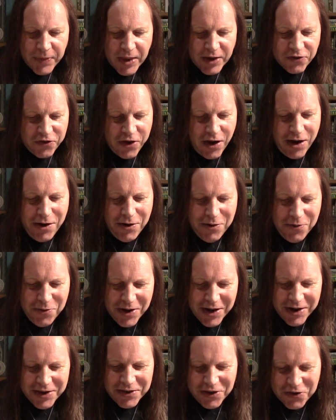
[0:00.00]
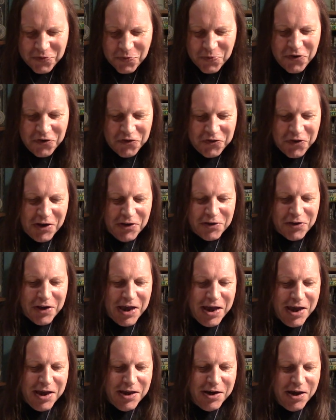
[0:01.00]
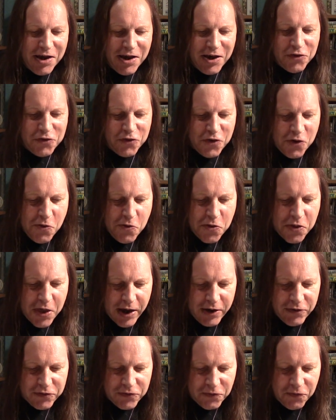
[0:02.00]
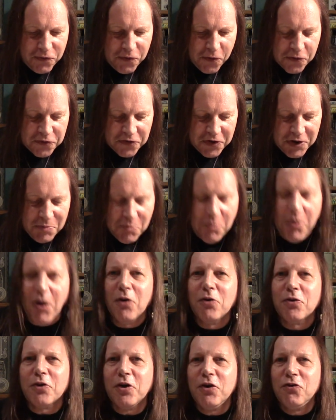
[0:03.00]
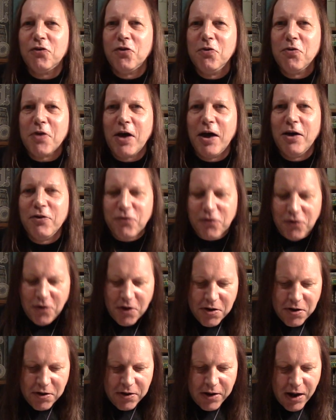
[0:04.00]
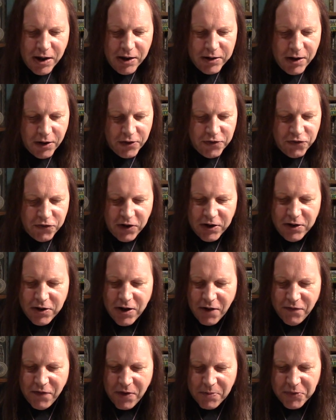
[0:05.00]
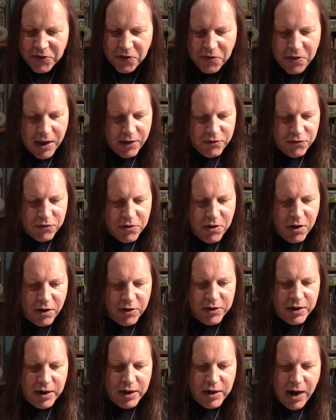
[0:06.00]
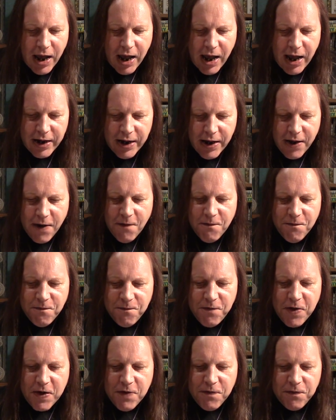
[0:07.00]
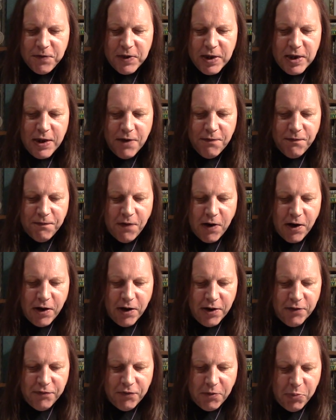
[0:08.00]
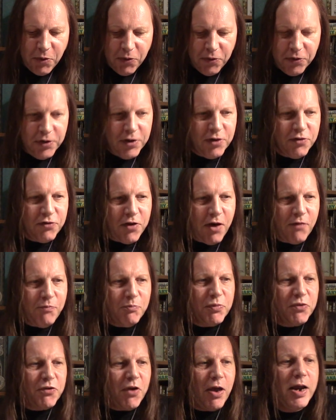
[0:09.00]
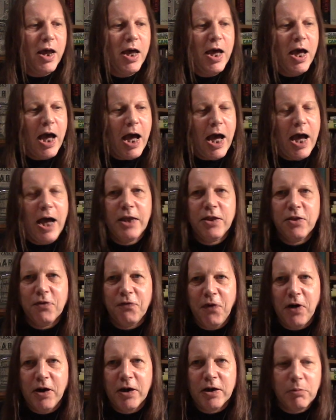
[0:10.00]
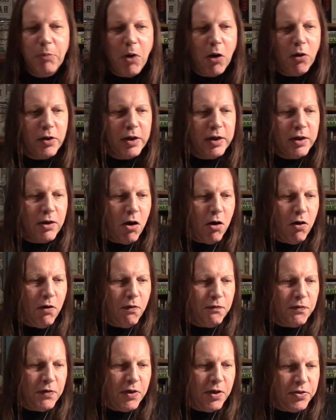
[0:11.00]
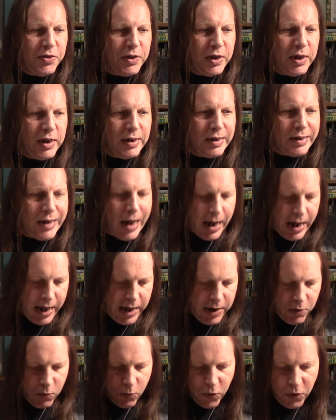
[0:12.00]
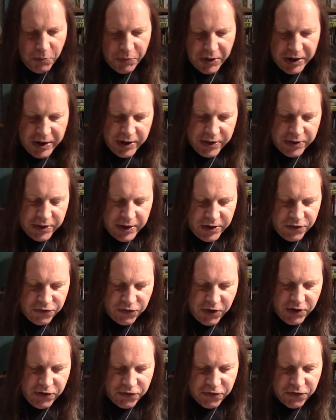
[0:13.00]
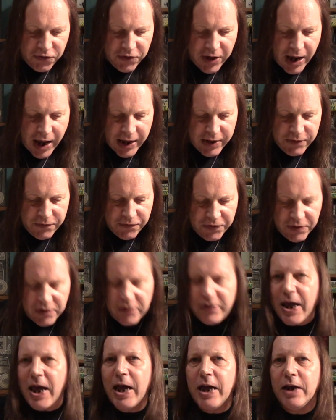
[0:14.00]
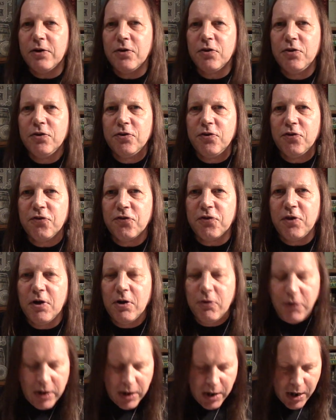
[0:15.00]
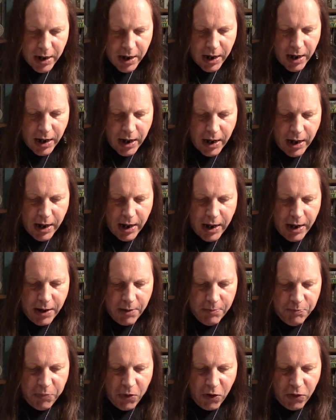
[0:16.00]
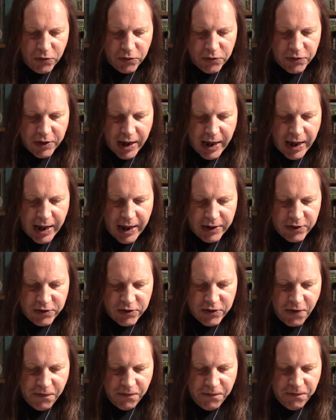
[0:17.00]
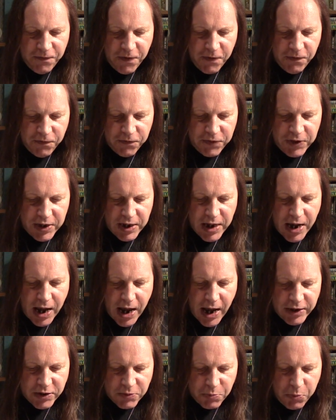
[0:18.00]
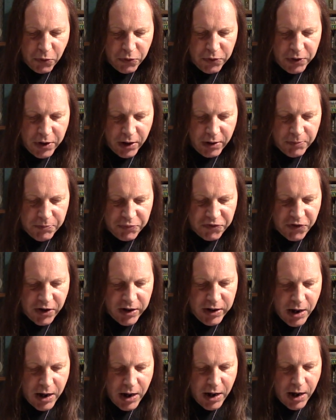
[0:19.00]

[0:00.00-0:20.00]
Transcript: So this was distilled in 2014, bottled in 2019, November 2019, at 55.7%. And the final bottling of the day will be the Deanston Handfilled at the Distillery, bottled at 58.9%.